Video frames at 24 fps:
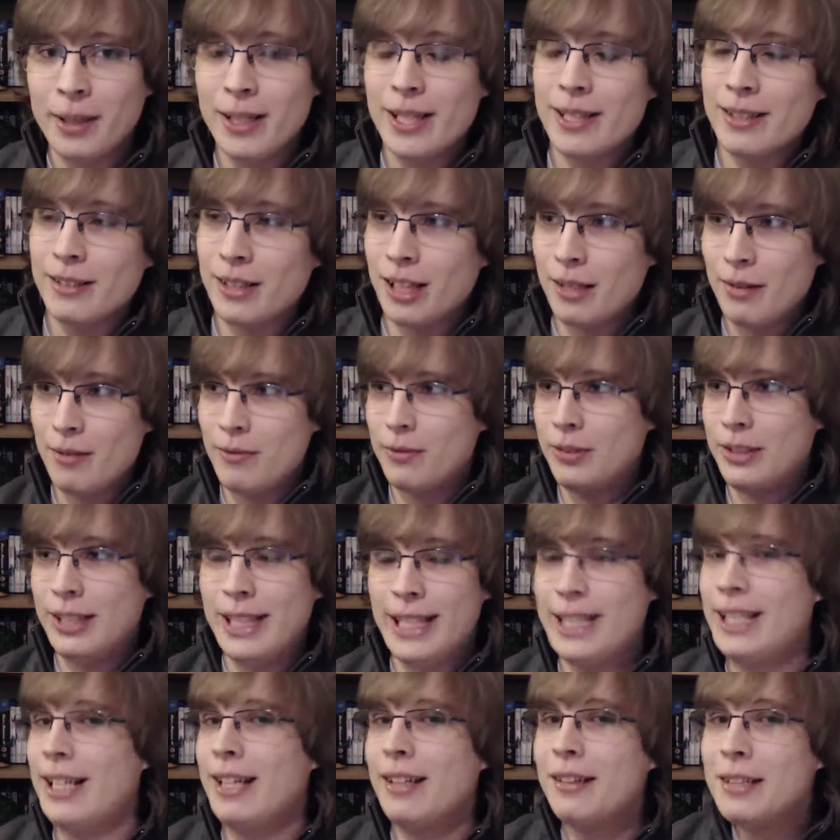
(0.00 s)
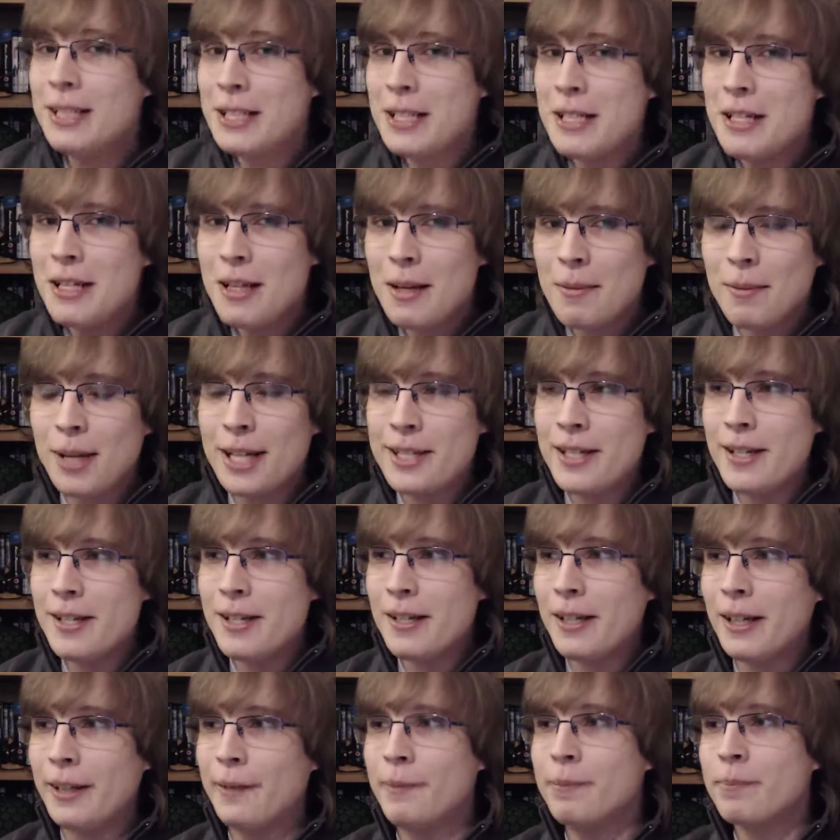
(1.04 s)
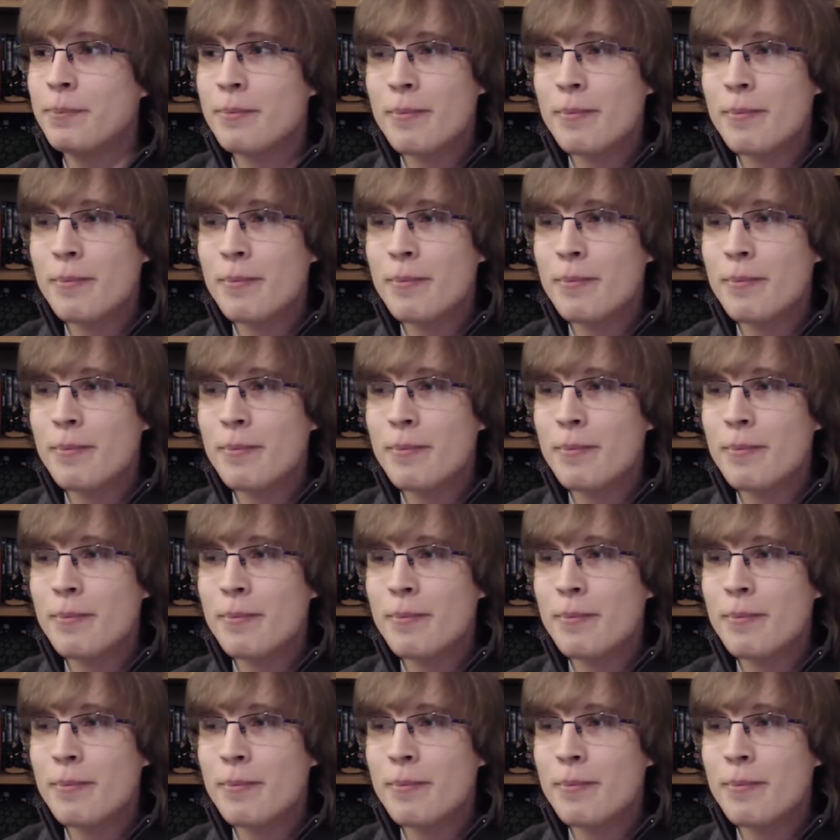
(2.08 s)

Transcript: It's like, you've seen it. But I don't know.